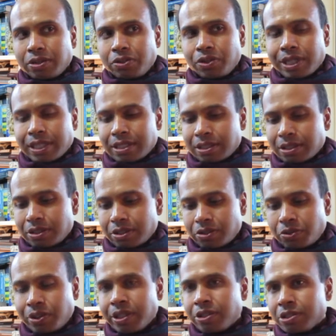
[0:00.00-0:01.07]
you get,
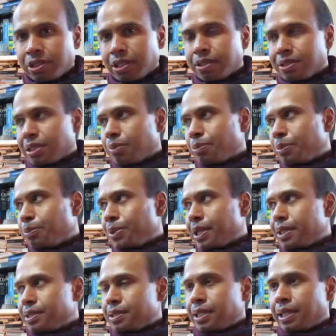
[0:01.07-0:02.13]
your ego shuts up and
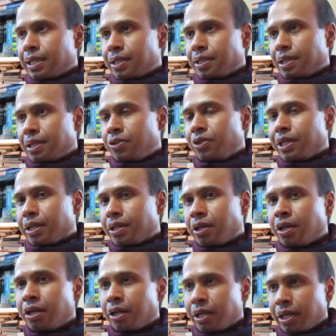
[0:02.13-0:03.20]
plays dead, and you get a
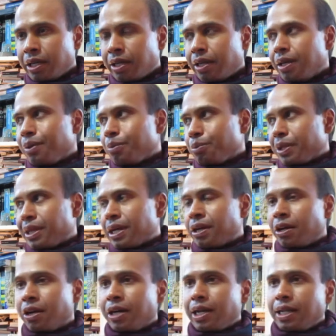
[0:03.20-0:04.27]
high, but
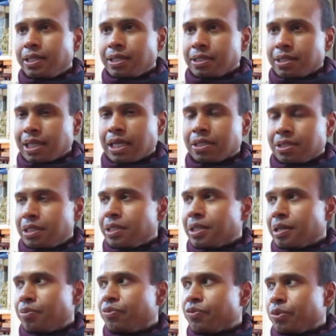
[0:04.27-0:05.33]
that high doesn't actually
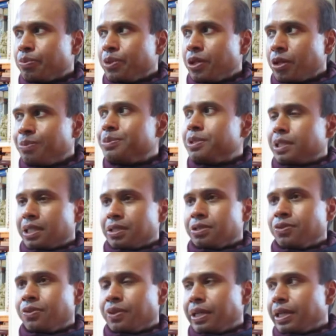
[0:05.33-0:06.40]
come from the
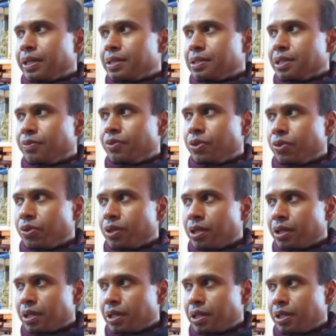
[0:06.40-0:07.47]
object you think is giving you the
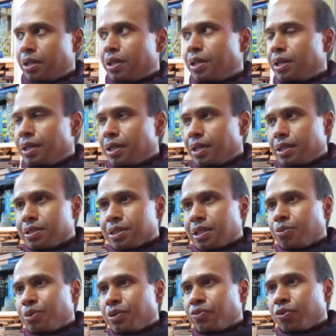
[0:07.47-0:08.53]
high. It's
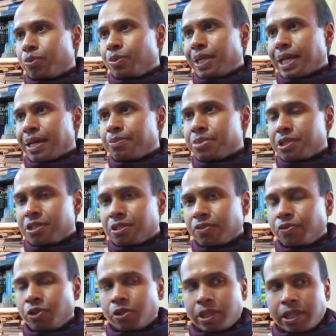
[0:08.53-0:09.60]
coming from the absence
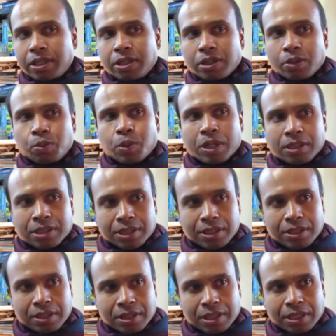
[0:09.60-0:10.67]
of your ego
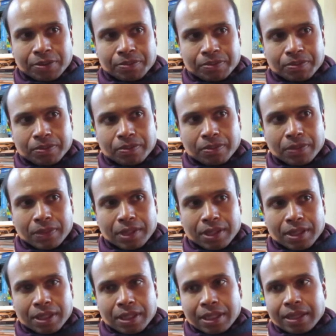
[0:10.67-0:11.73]
wanting the thing.
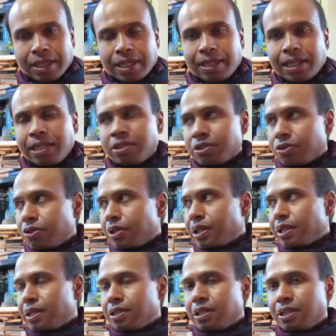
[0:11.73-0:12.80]
And then later on,
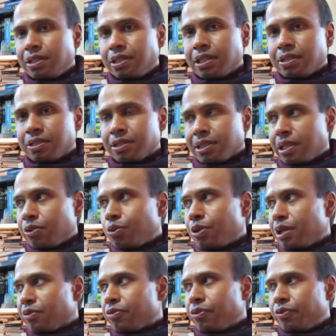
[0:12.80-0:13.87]
it, it doesn't stay
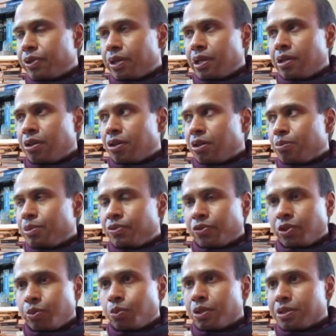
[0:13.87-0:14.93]
quiet for very long
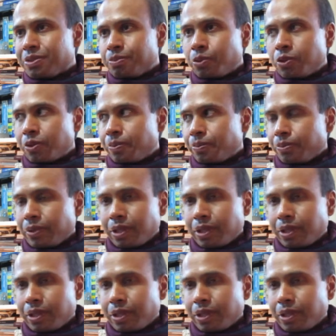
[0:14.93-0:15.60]
before it wants more.